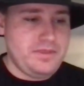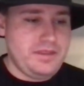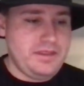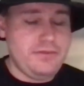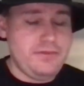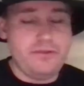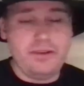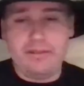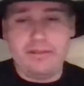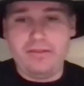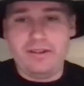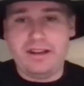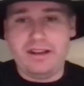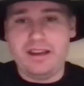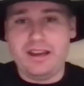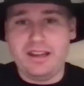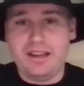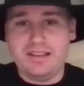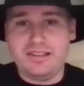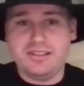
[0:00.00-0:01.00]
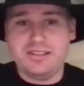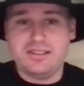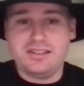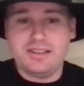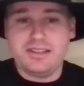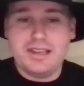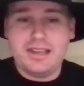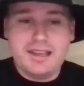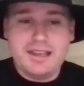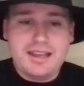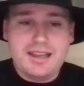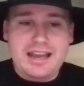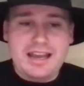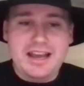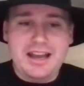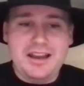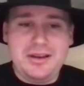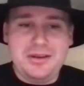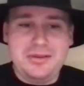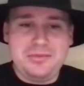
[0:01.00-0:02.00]
your favorite artists,
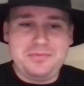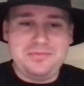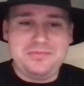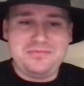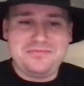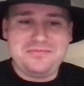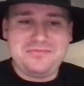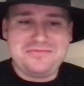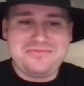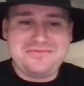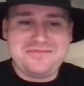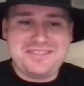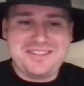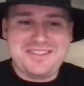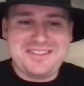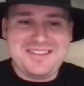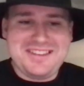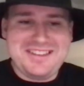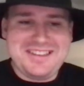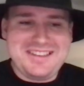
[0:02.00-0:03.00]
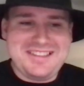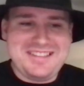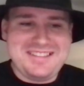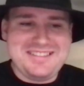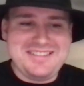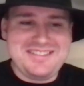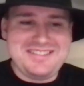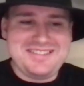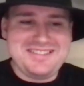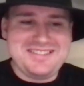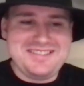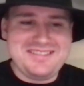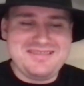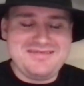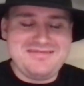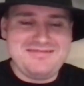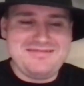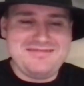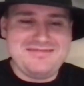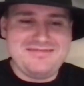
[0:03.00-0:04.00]
and
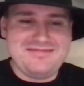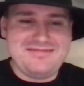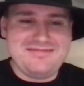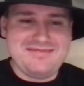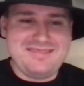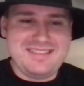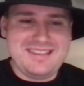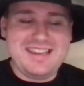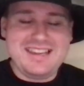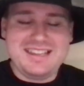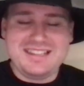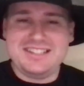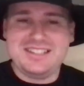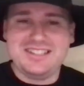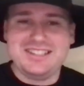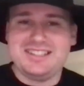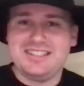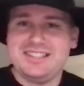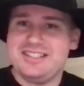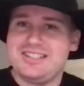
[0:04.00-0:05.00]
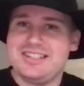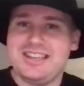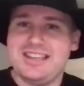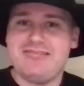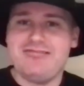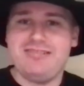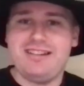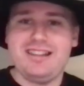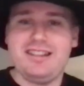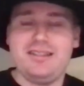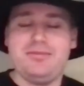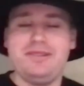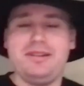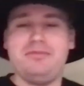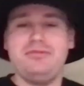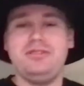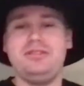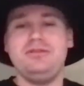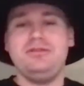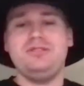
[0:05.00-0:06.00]
yeah, just get around the
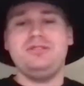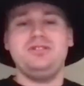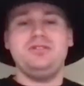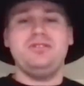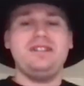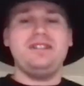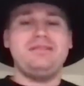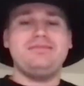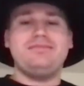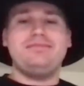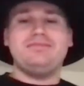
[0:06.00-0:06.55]
people you enjoy.